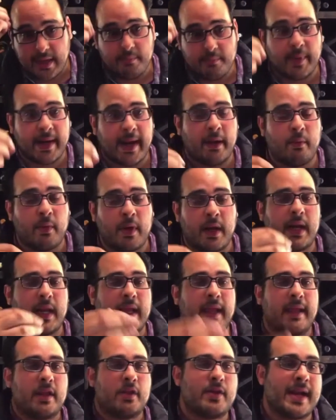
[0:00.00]
but I wanted to
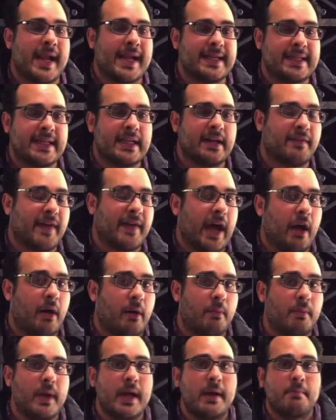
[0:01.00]
get you an idea of how
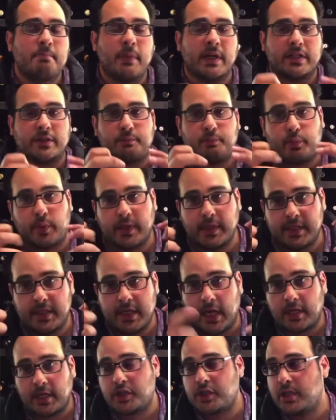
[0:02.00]
much
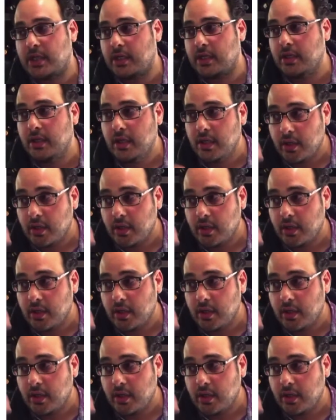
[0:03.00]
production